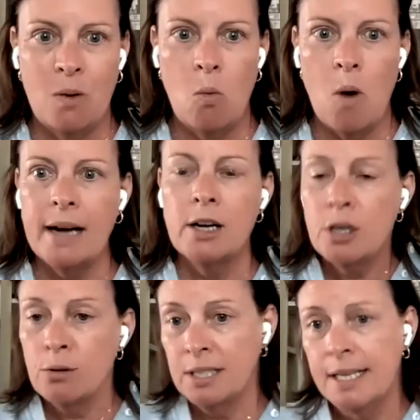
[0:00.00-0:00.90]
Why are
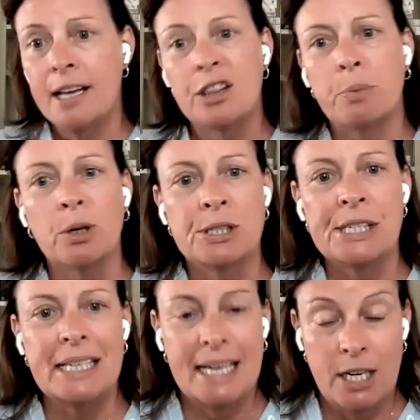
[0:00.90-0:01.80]
you the 10th
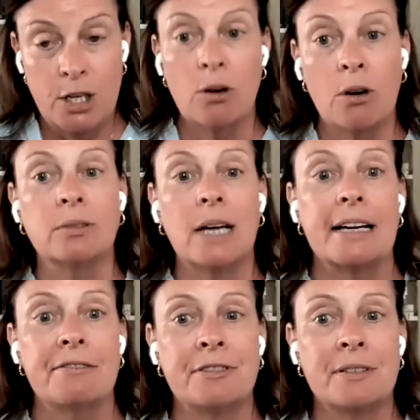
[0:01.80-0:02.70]
person in your own
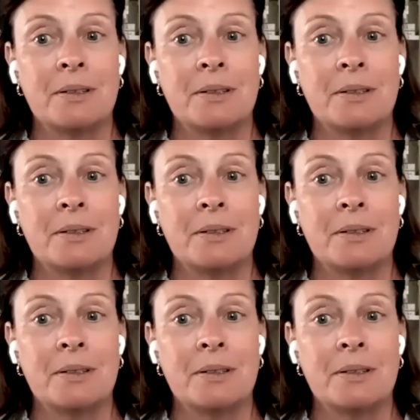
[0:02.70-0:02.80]
life?